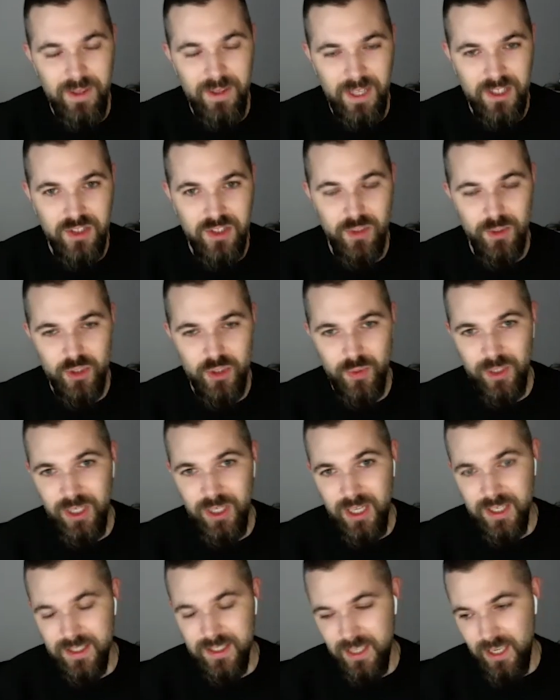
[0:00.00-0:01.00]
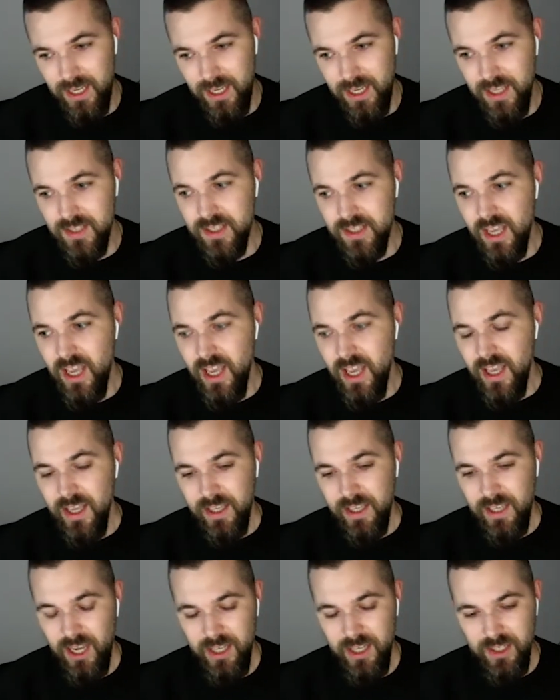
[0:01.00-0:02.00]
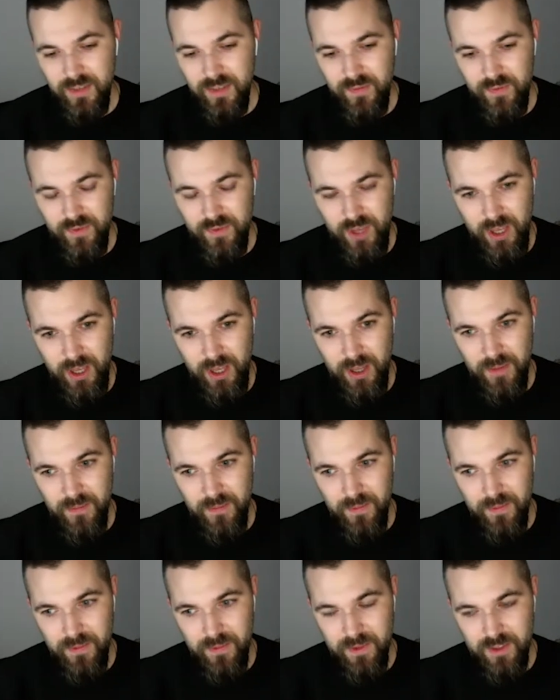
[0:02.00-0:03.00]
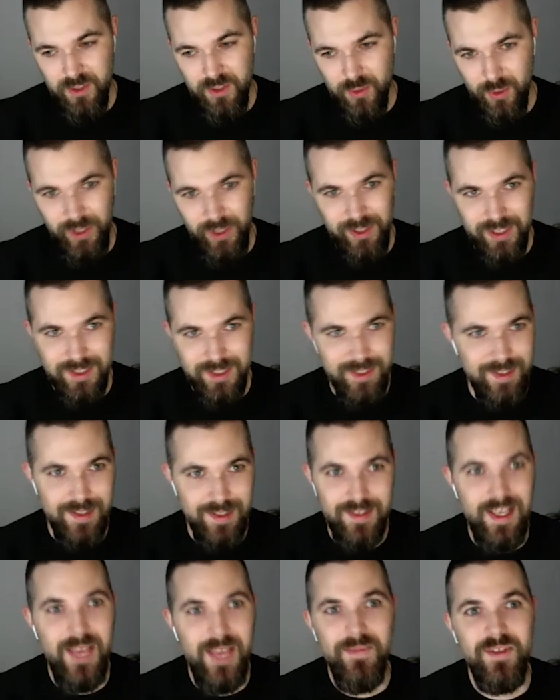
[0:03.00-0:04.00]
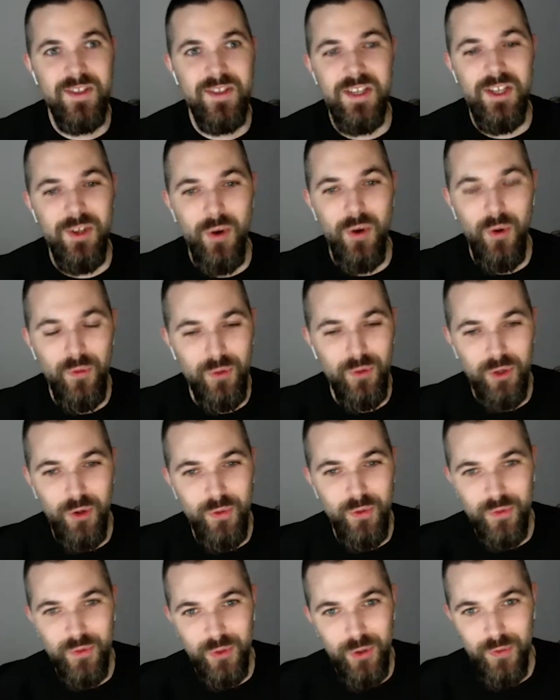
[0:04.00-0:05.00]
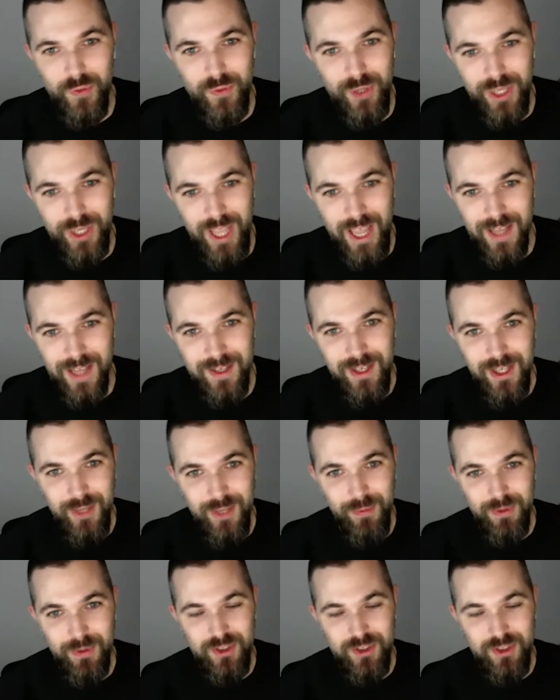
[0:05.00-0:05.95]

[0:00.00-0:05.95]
I mean, that's so much what it is. It is kind of storyless. It's the same scene over and over and over again